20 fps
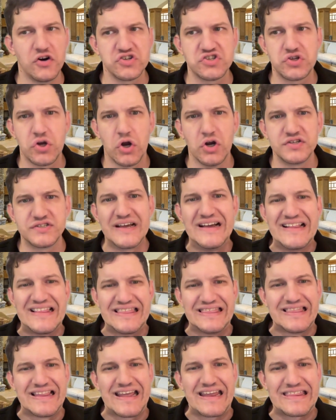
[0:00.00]
starts
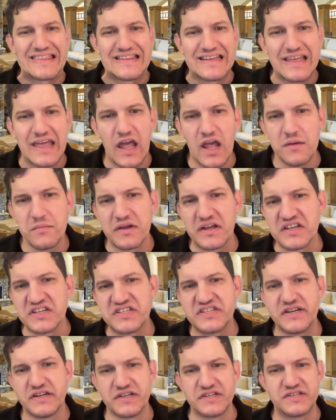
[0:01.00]
late in the game
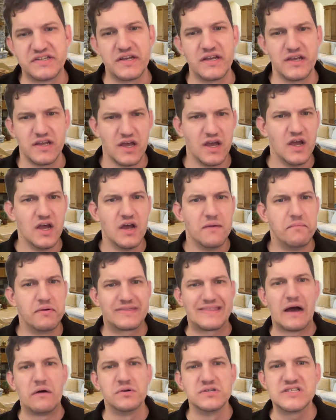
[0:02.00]
against Tennessee,
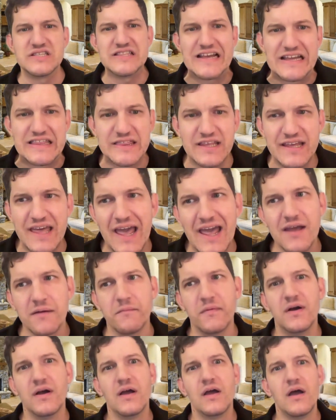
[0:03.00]
but that was late in the game.
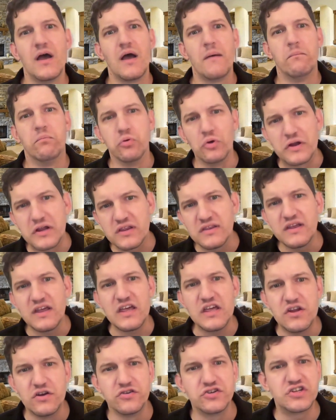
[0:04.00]
Bring
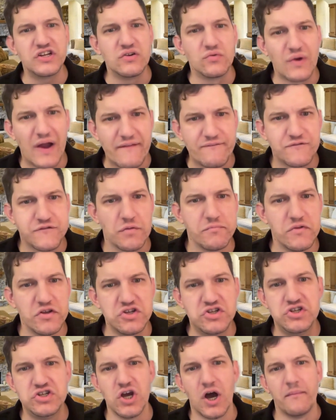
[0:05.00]
the energy right from the
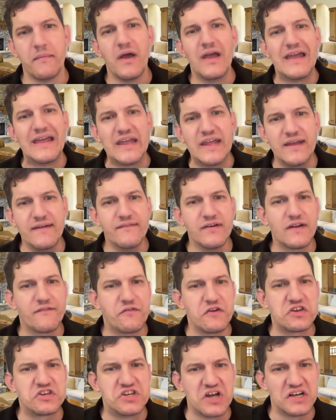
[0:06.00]
jump. Even
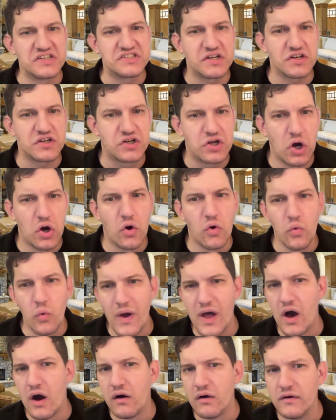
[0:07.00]
if it doesn't go
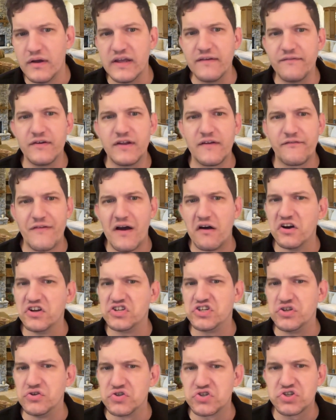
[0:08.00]
well, even if
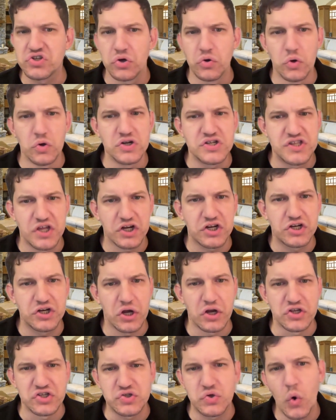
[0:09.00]
LSU scores, they're
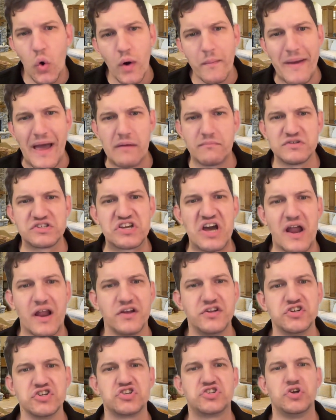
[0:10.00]
going to score. Matt
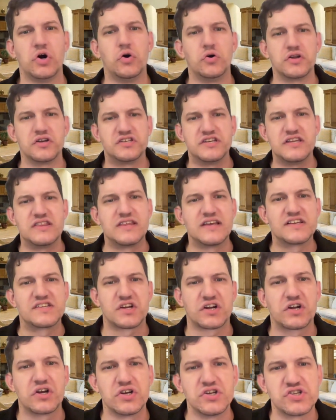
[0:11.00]
Moscona just told us he thinks
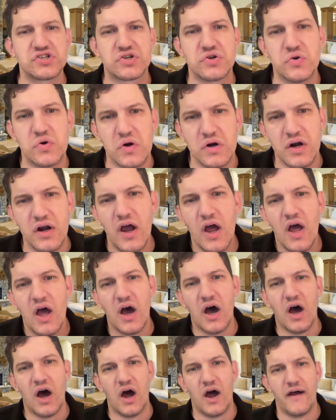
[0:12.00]
they're going to score.
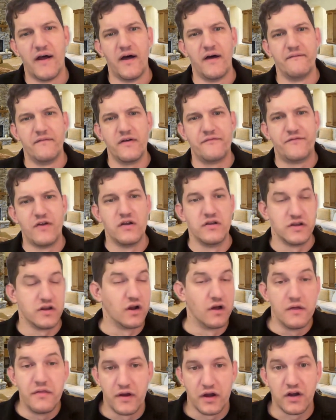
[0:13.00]
They're
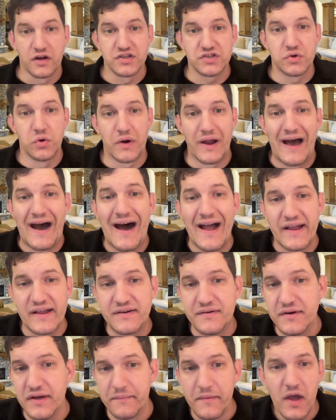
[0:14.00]
going to score at a high
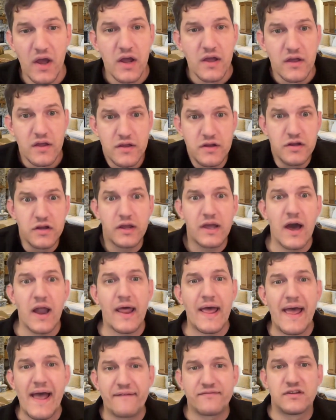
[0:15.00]
clip. You're
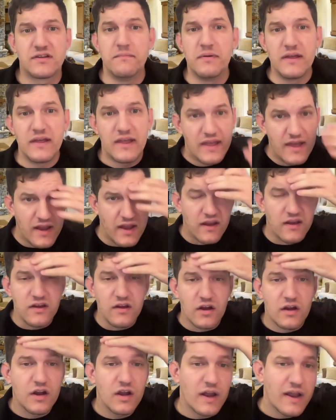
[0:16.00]
going to have to be in it.
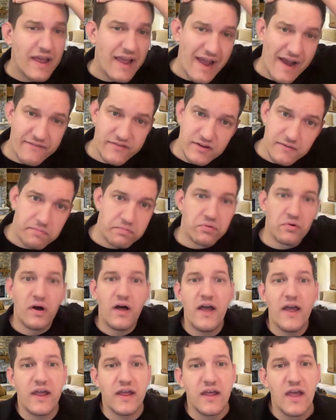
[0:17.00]
You're going to have to
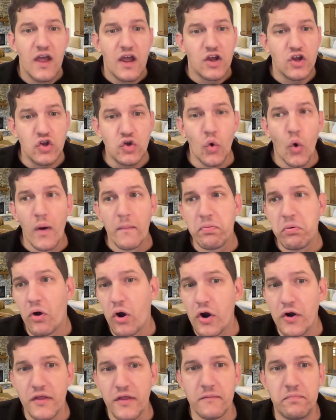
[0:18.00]
play your
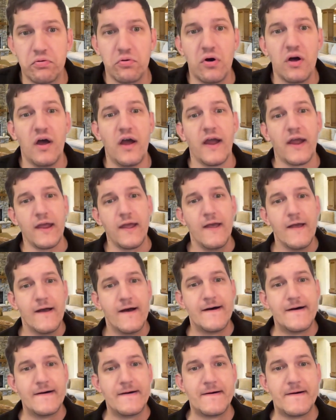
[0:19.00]
part of the play.
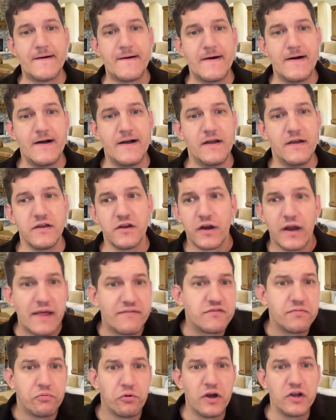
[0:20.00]
You're going to
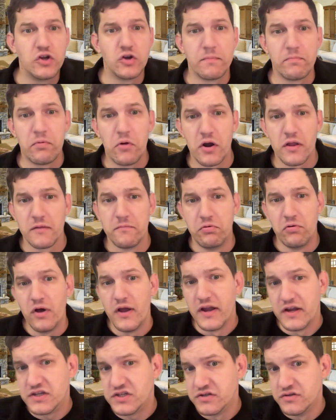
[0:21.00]
have to play your part of the
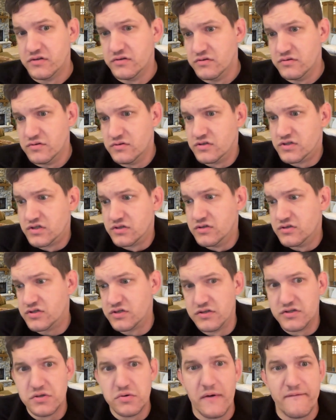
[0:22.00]
play to
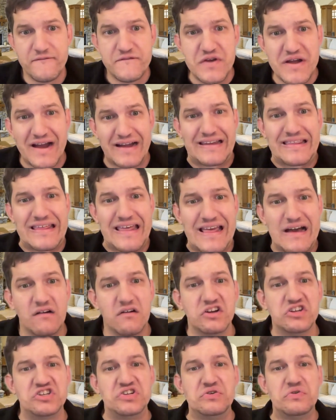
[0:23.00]
affect the
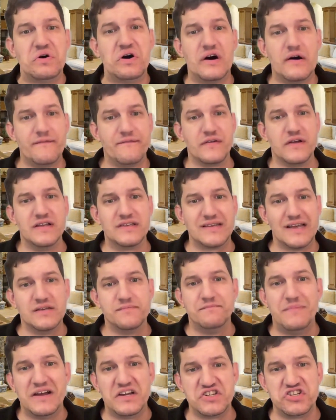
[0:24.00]
LSU offense
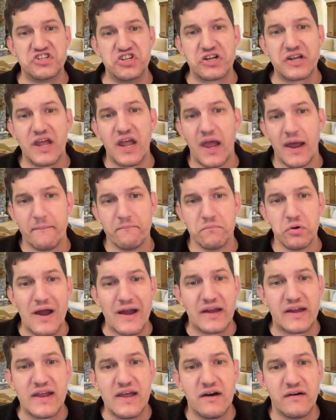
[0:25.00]
as best you can.
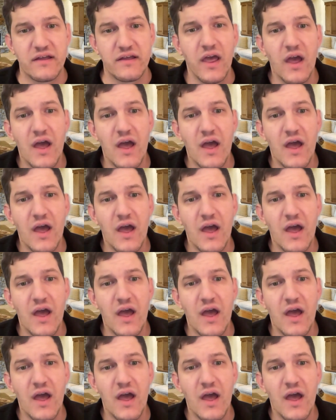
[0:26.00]
Brian Kelly,